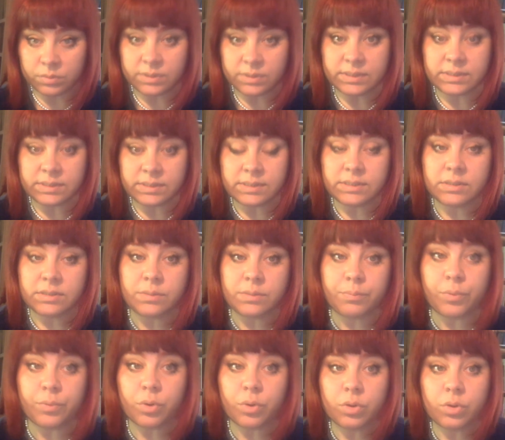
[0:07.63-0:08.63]
This is the
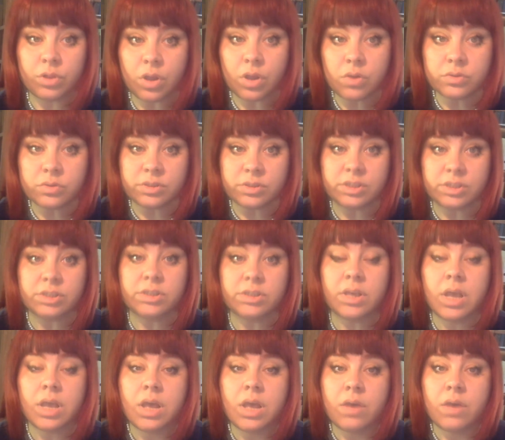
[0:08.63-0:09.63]
prognosis
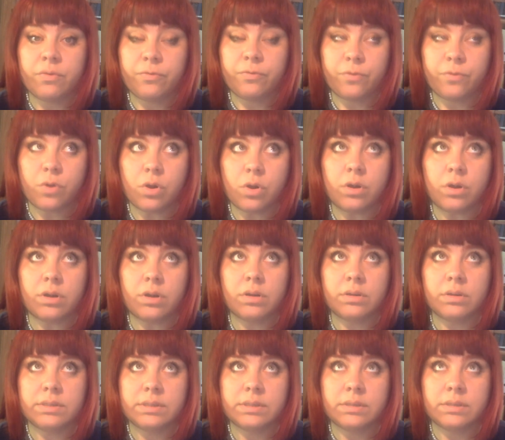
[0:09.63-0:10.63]
for
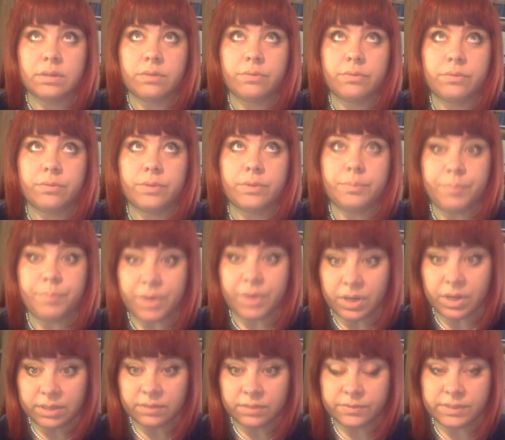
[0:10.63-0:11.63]
uh, the
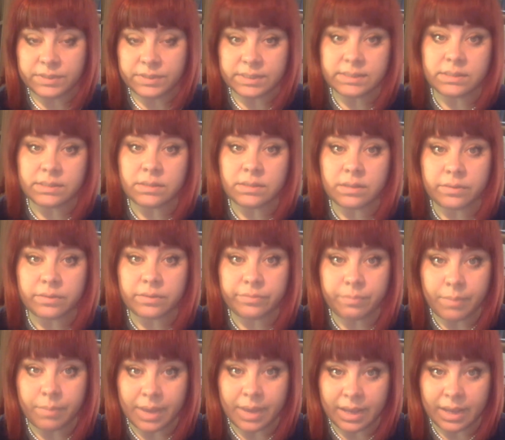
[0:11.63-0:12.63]
period of 16th of
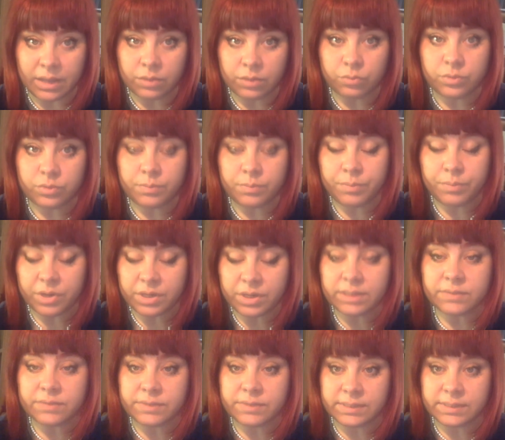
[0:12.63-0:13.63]
May to the
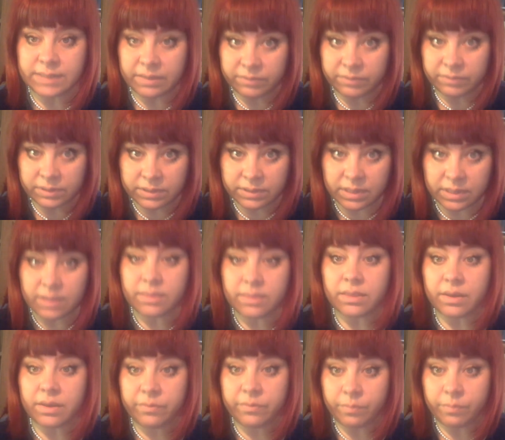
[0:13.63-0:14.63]
period of 17th
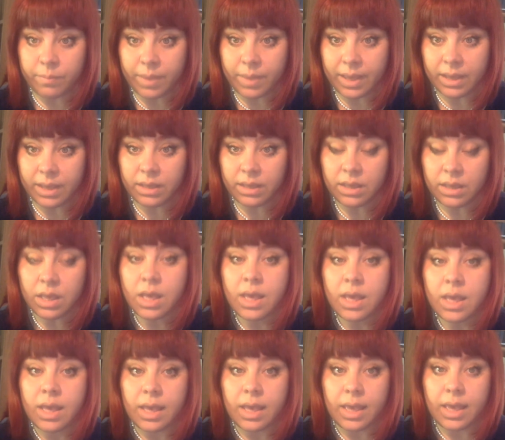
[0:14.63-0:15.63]
of May,
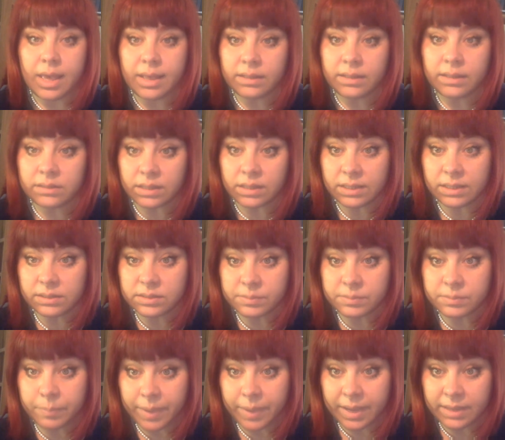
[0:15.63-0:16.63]
and it is
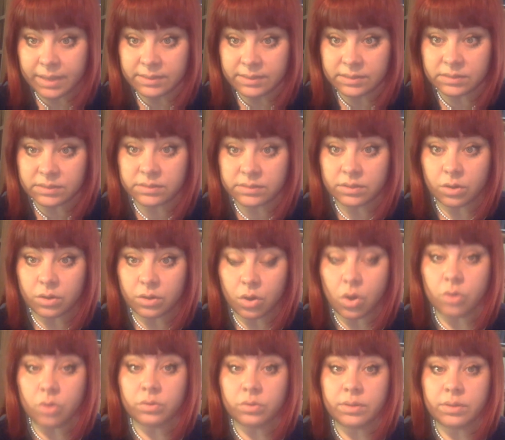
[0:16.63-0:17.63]
based
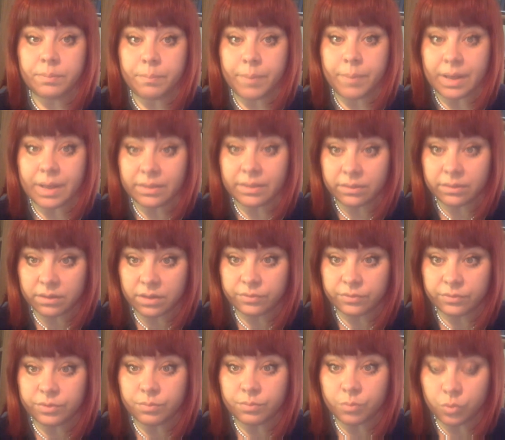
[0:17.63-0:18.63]
on the path
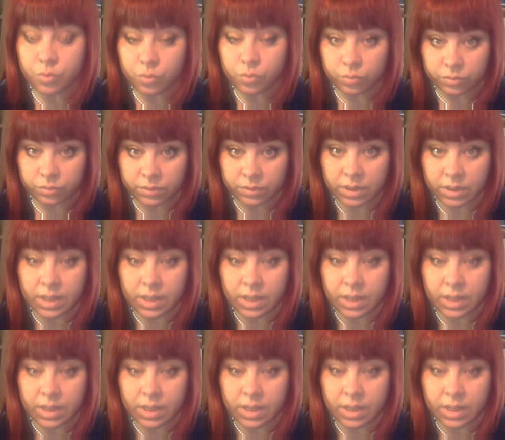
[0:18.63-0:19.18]
of the moon.